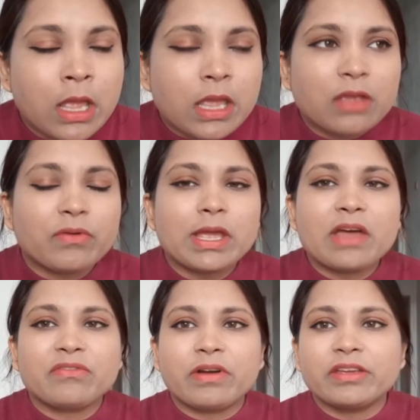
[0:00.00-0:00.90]
if I
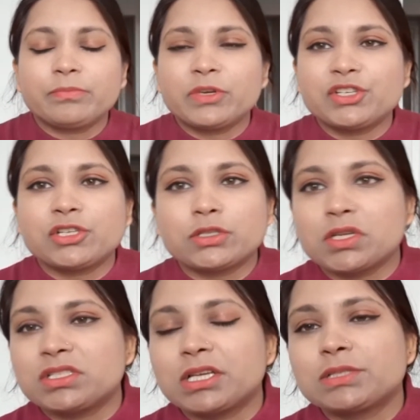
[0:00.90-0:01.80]
have 5 patients
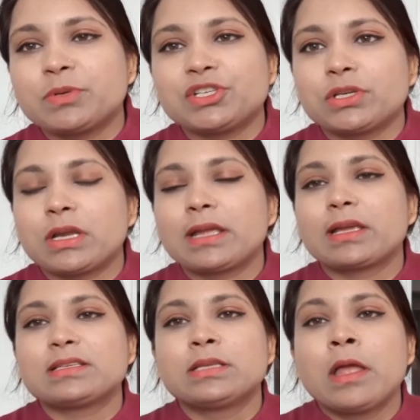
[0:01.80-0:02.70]
or 6 patients, I
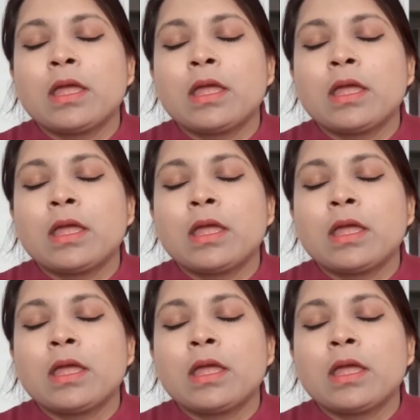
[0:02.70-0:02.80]
can